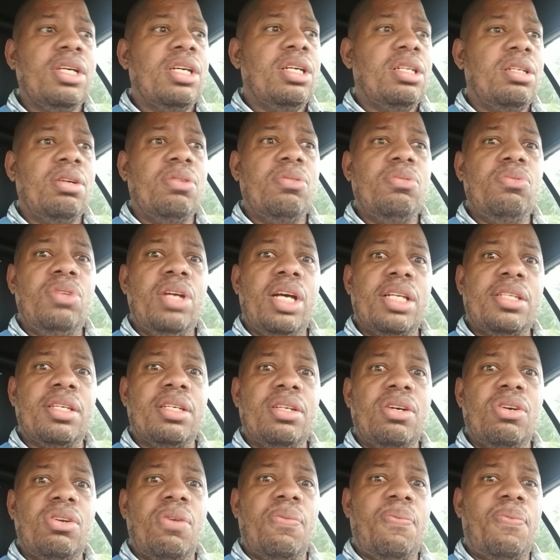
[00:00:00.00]
no nothing
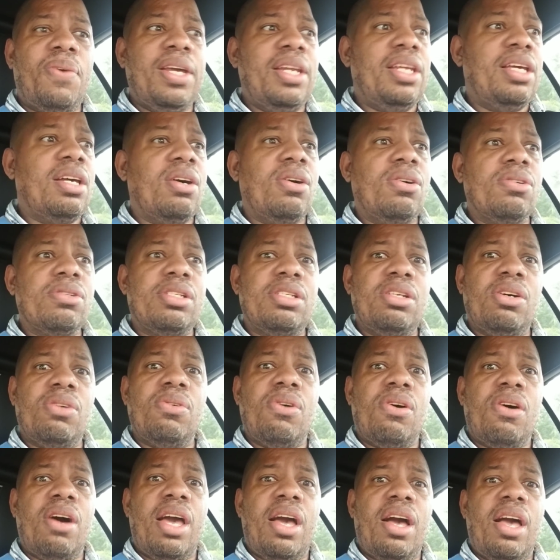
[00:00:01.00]
on the videos, no
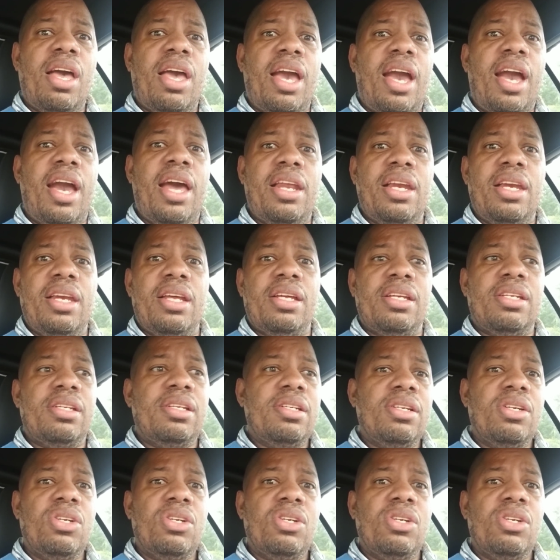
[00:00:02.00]
editing.